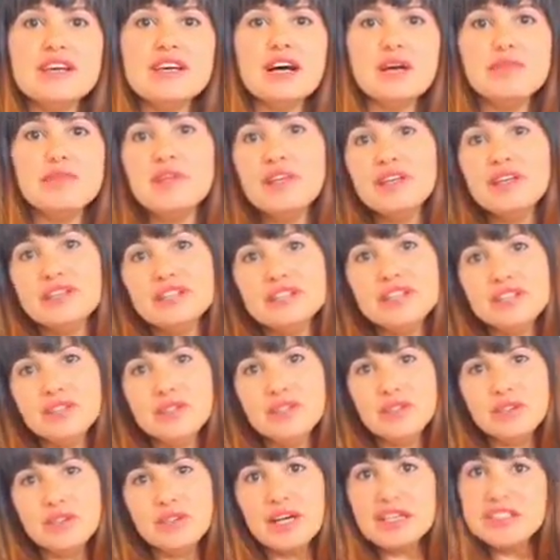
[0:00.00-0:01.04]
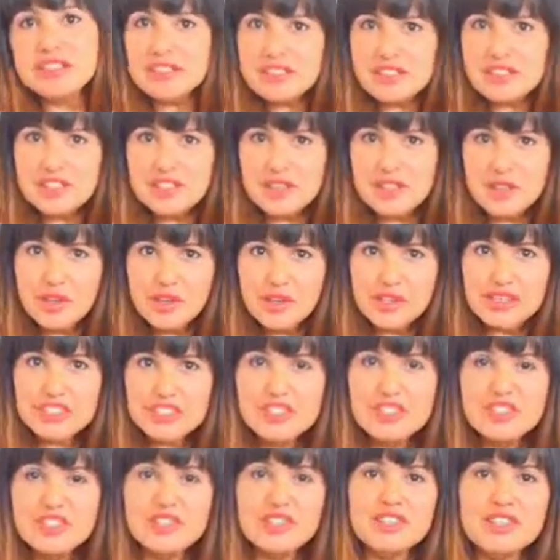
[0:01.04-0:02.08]
I'm here to assist you on
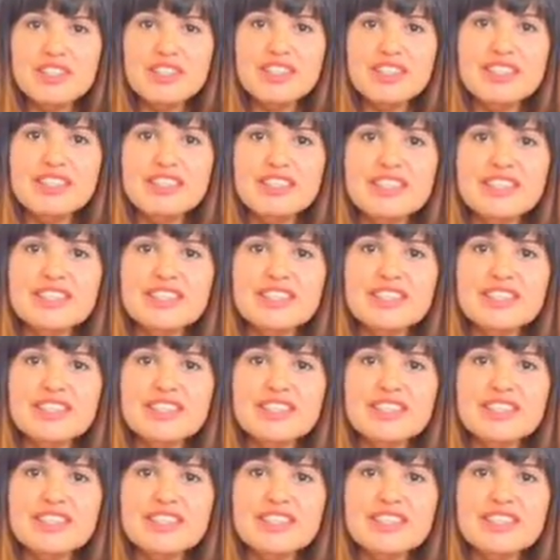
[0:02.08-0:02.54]
this journey.